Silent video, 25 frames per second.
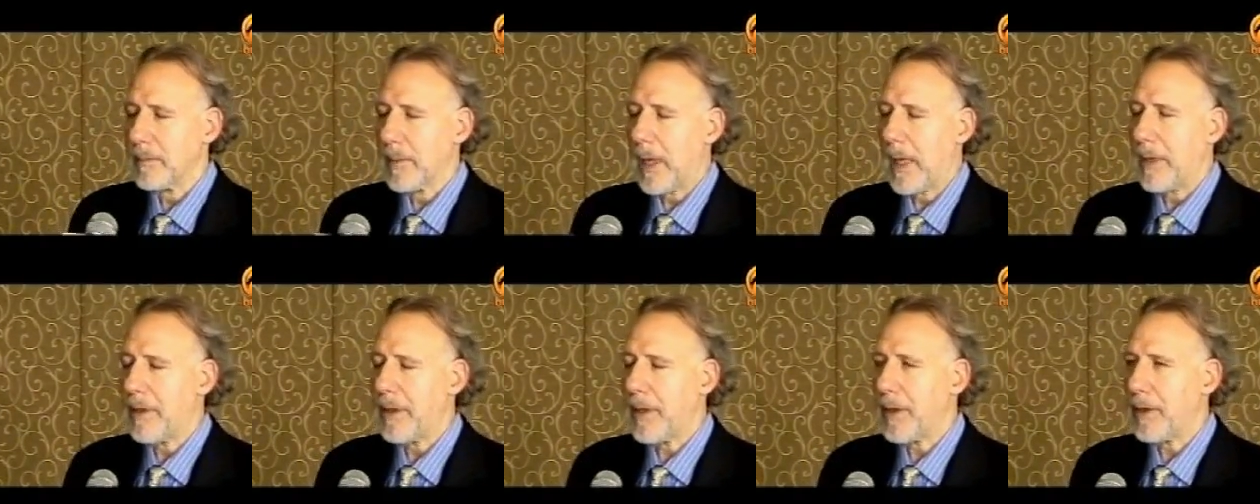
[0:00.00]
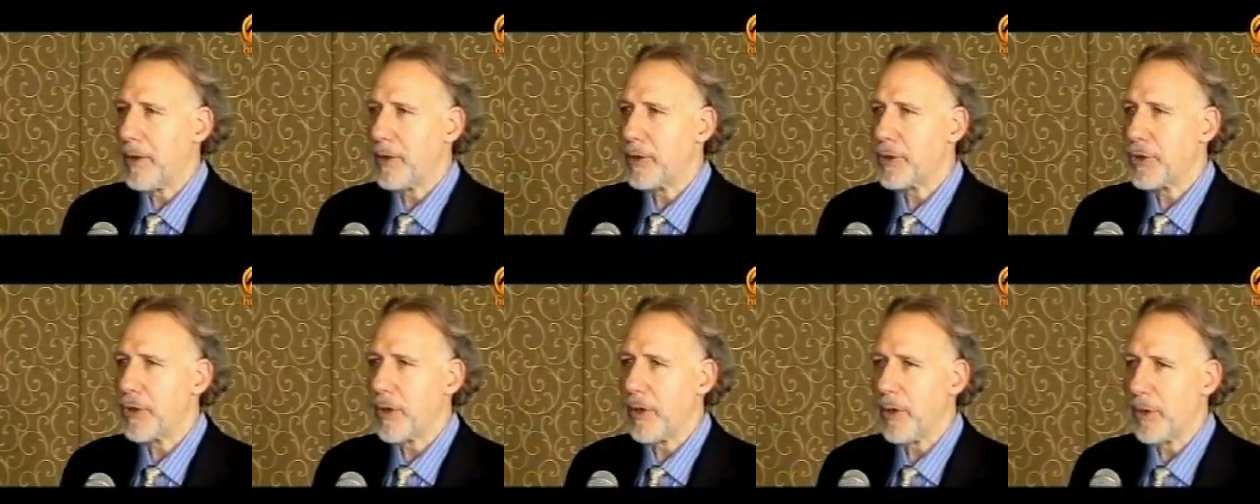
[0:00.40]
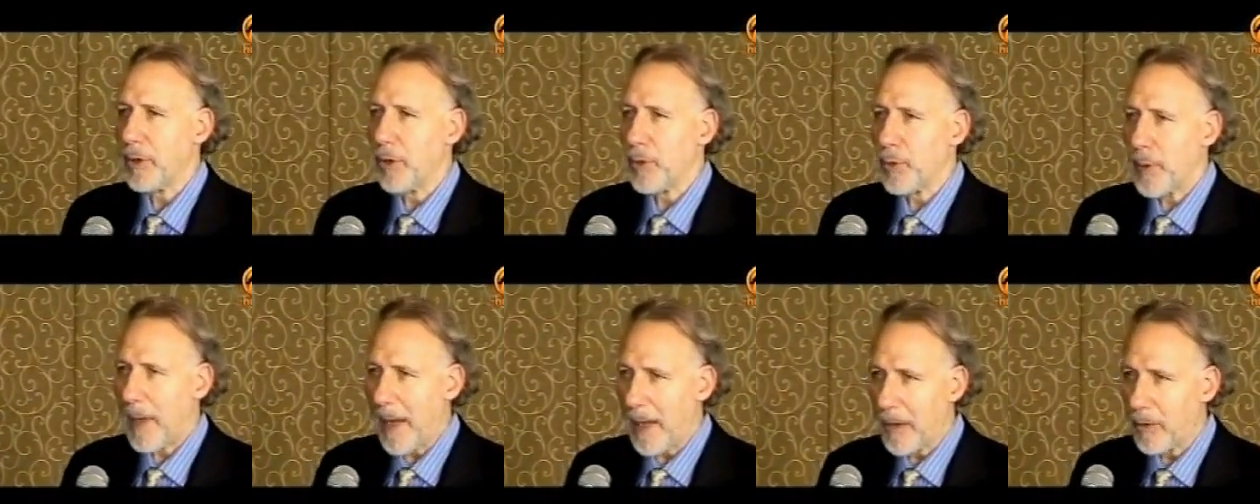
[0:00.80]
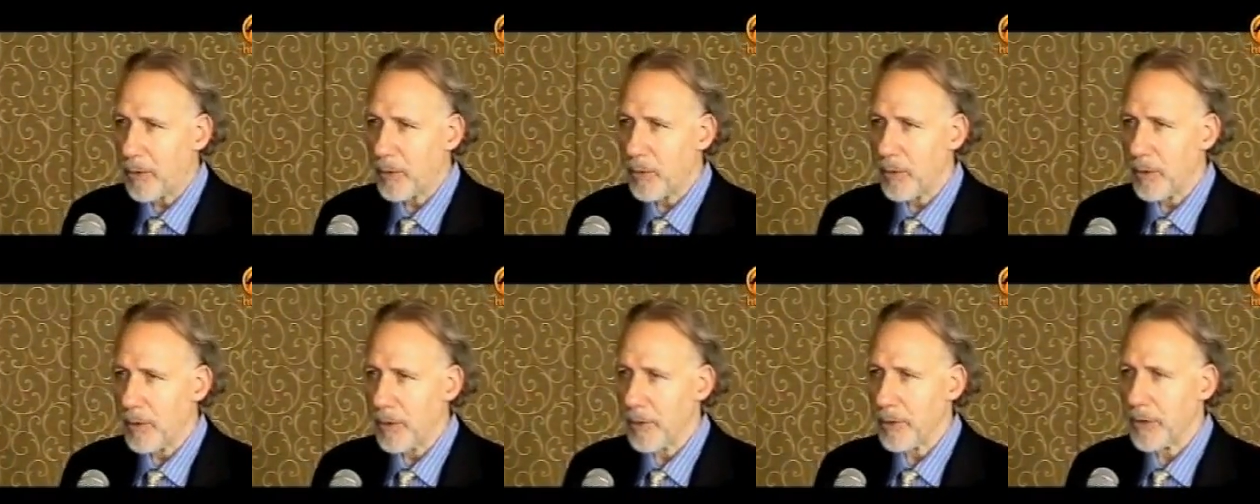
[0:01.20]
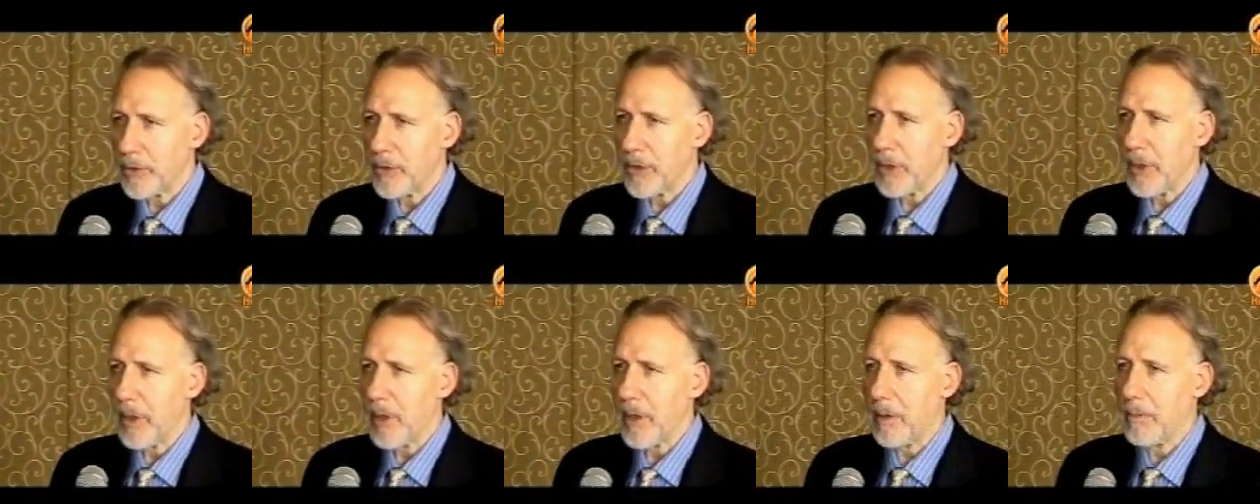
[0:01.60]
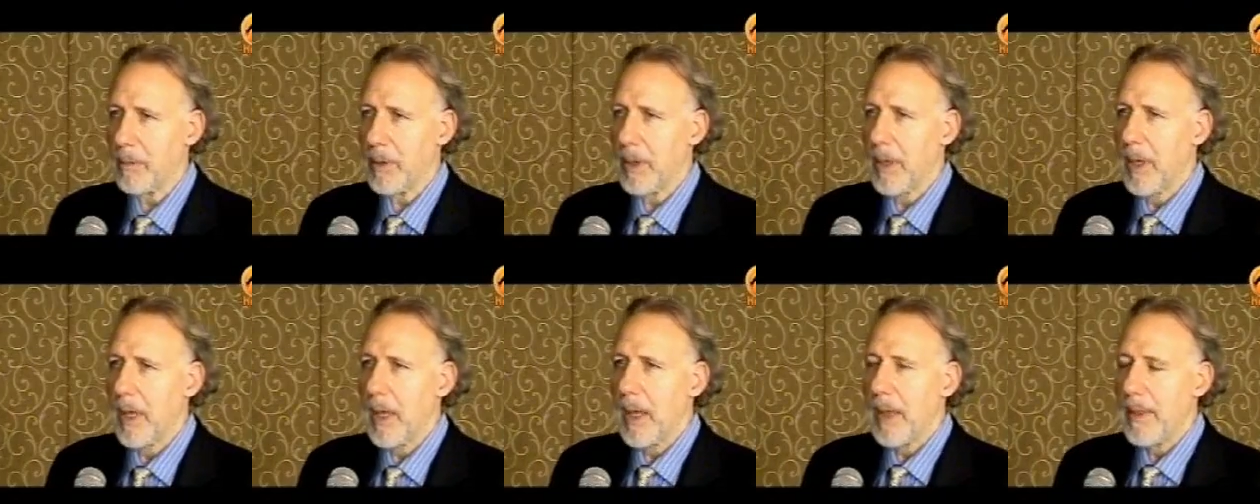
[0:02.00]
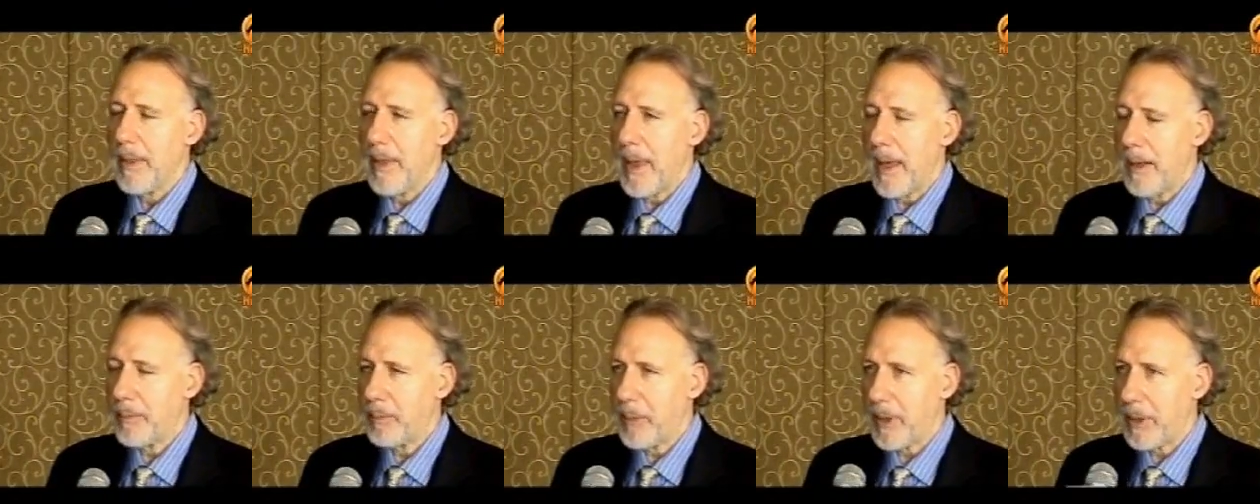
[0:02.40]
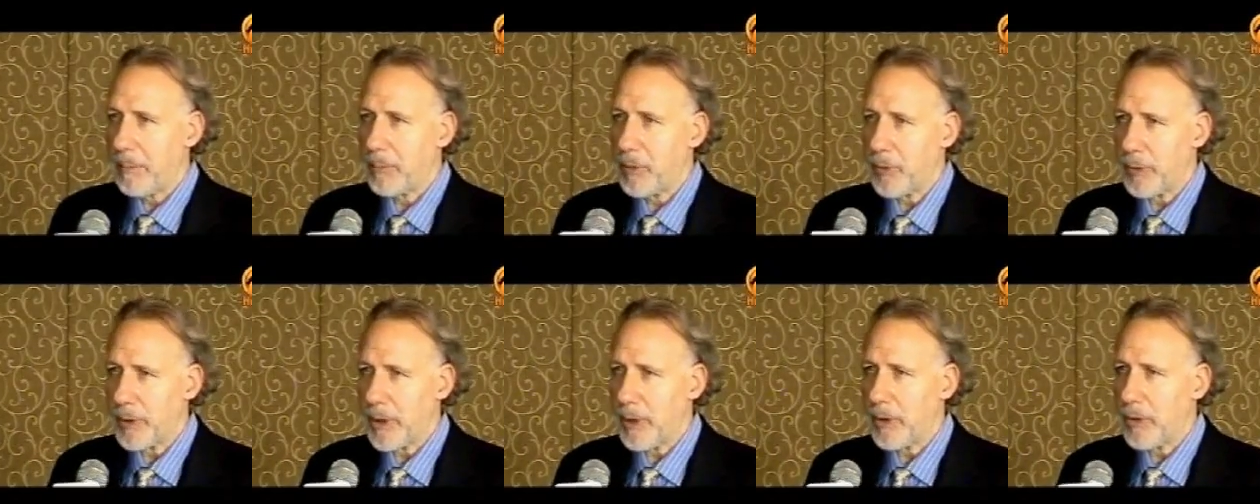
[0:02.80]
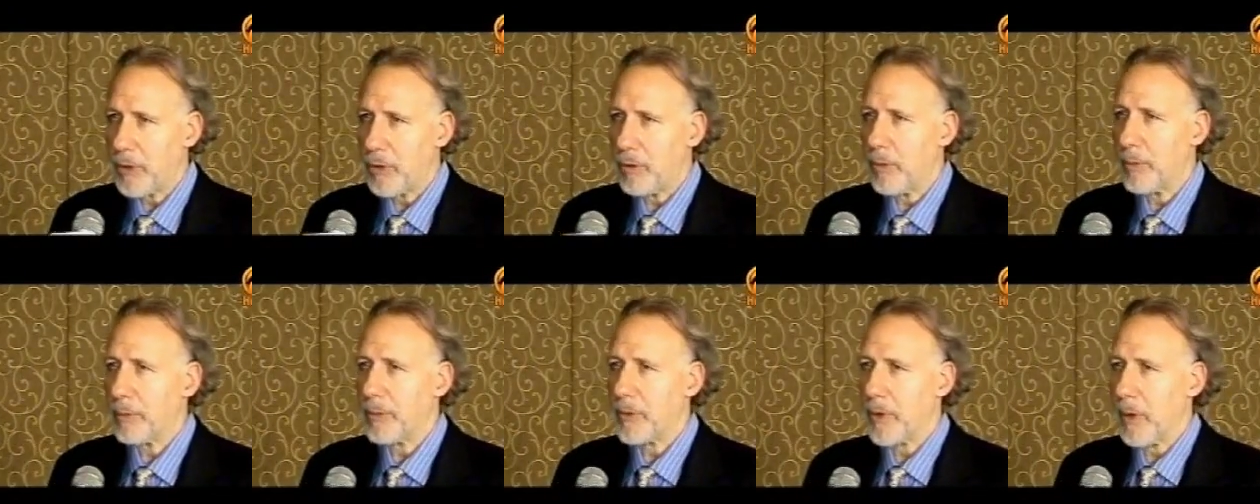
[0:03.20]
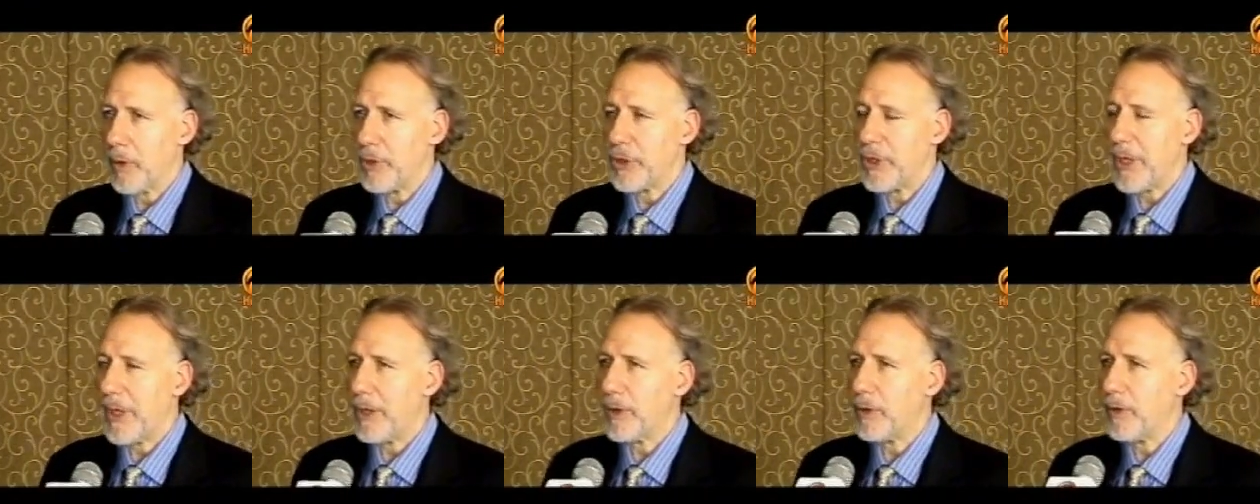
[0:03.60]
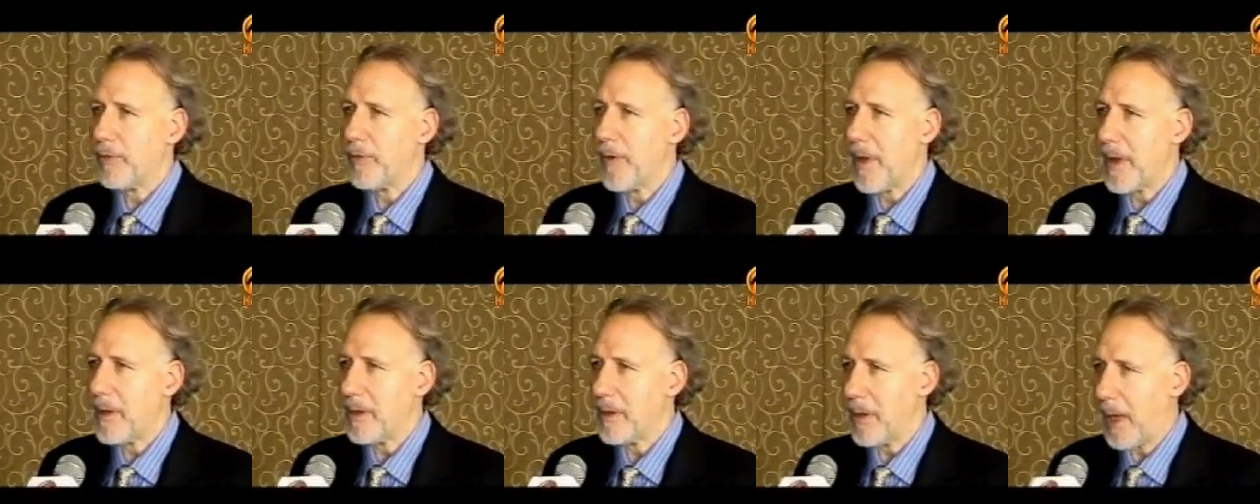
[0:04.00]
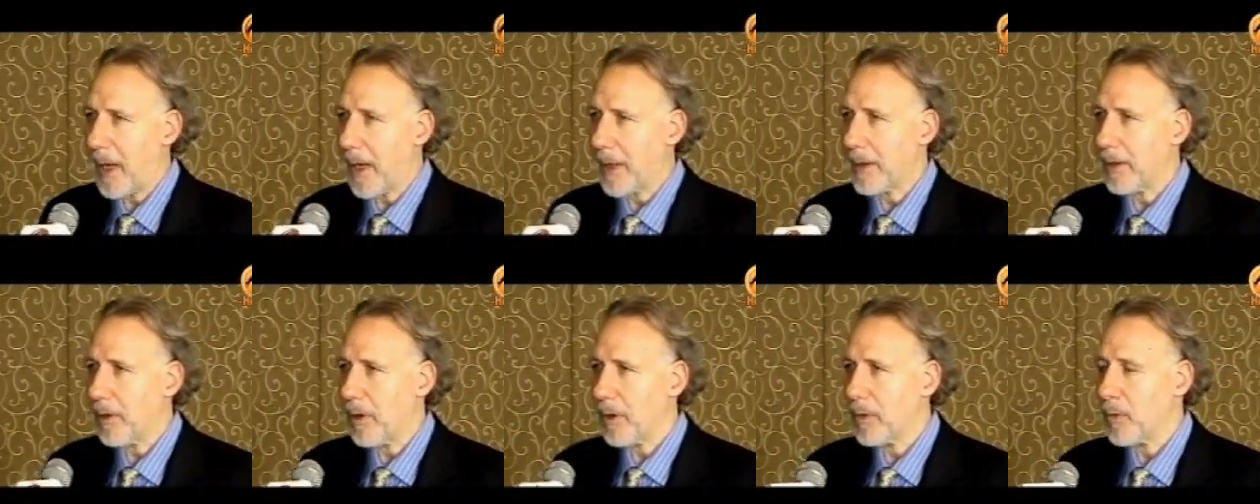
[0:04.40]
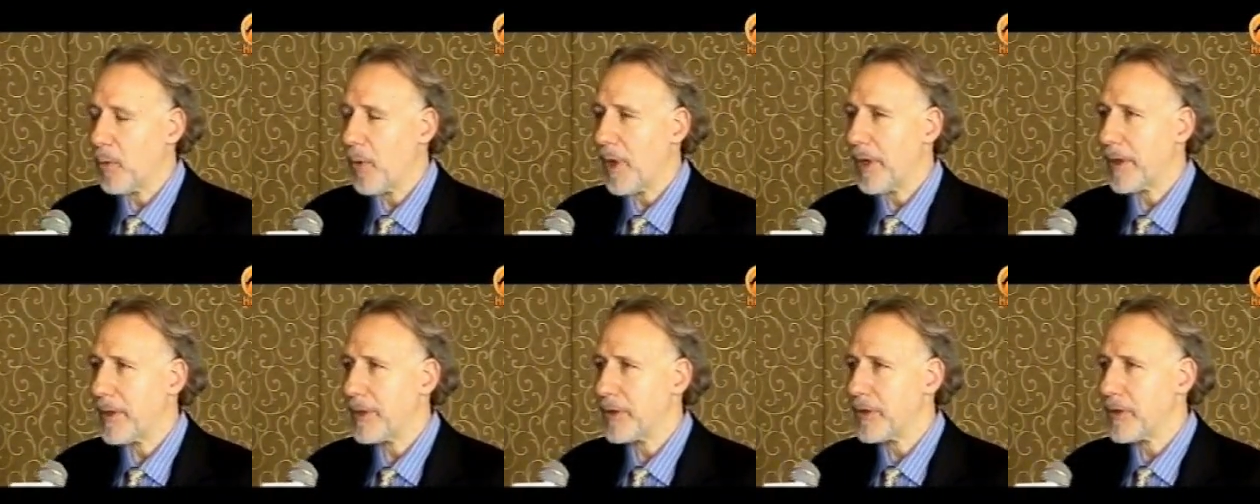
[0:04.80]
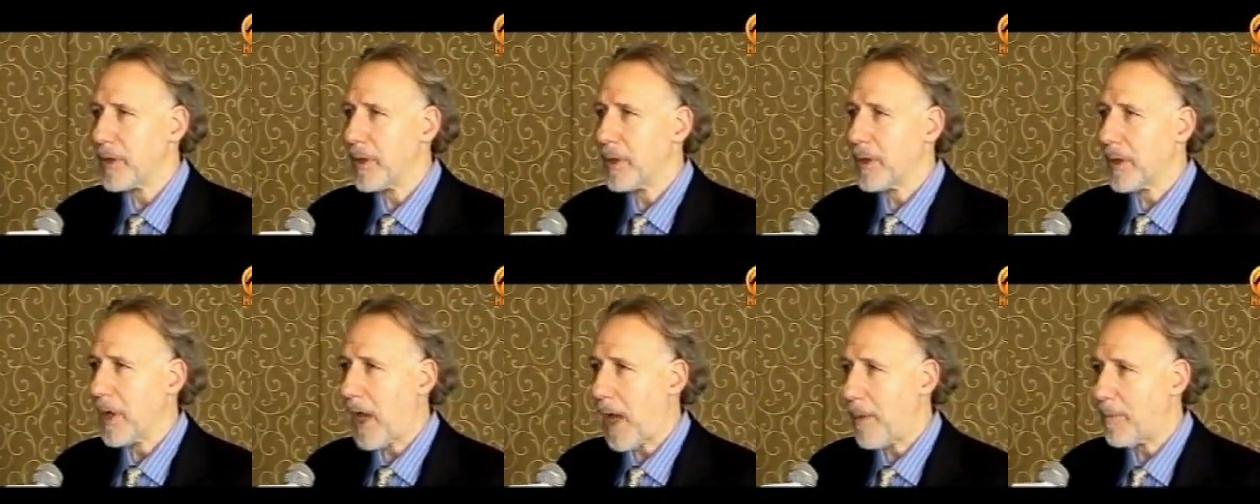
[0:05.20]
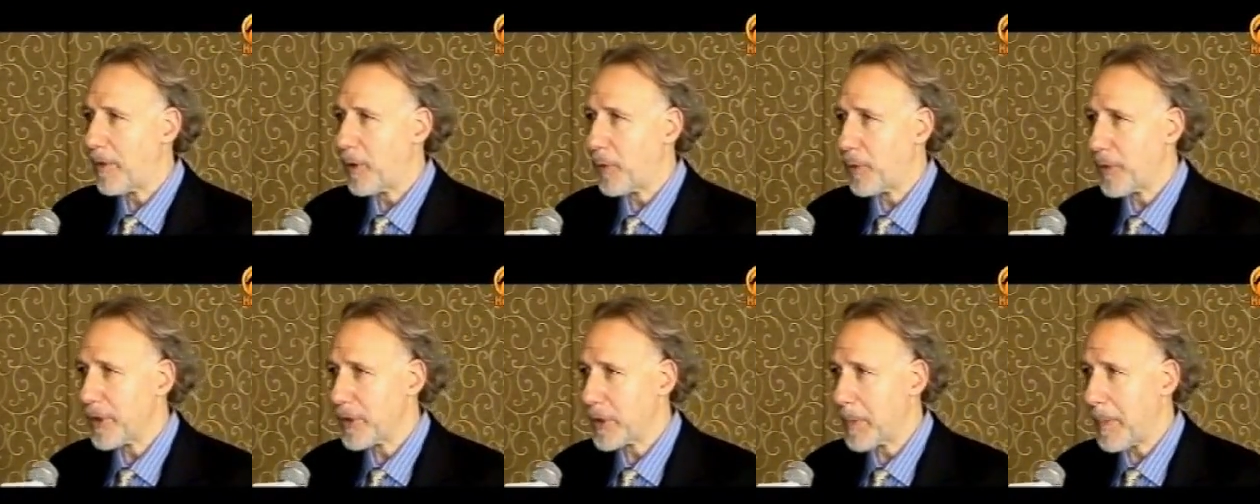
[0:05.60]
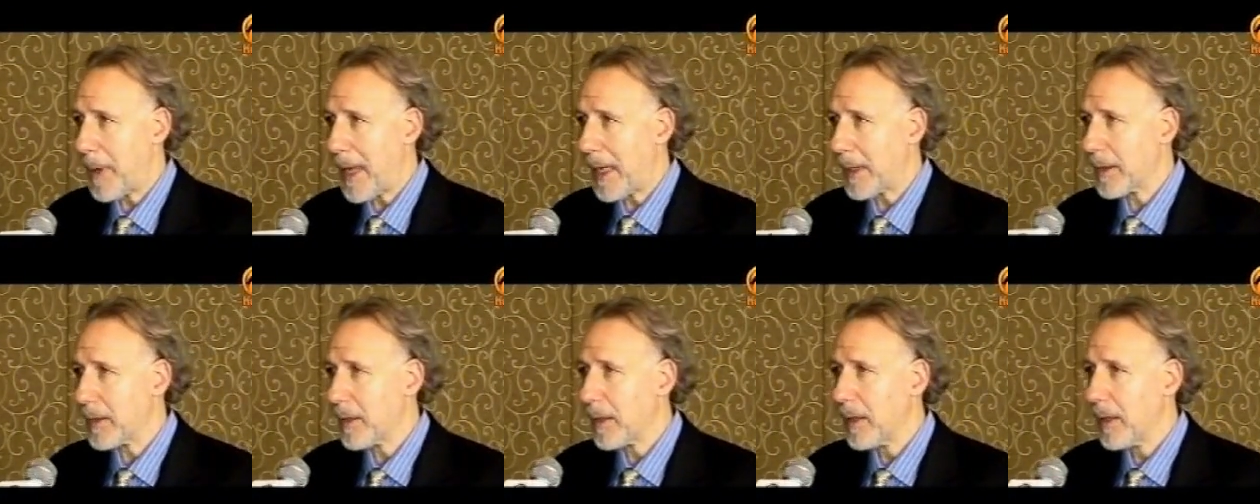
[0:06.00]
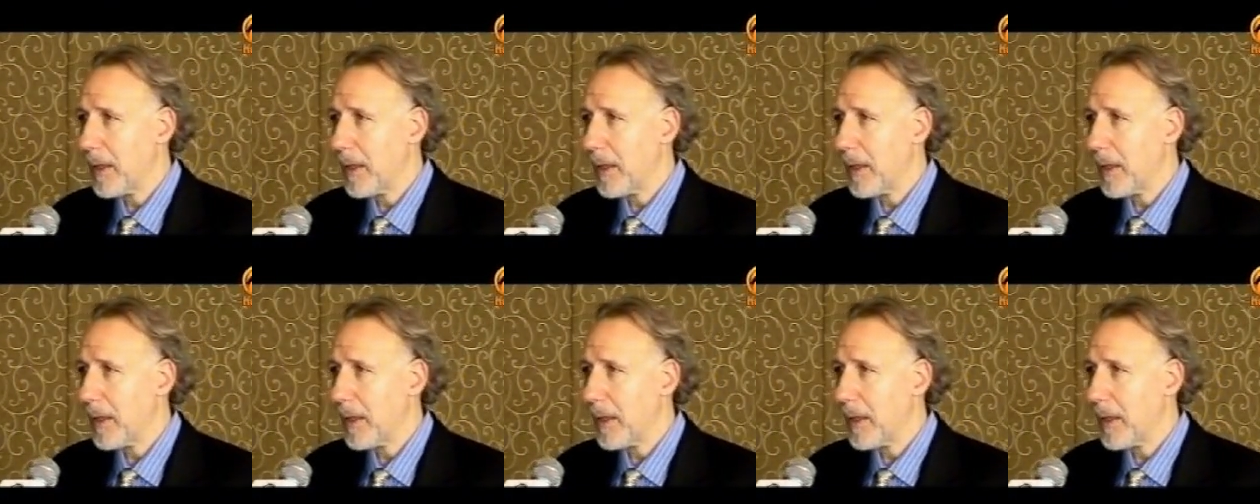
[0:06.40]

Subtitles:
I think there's certain ground rules that people need to approach interfaith dialogue. One is common respect.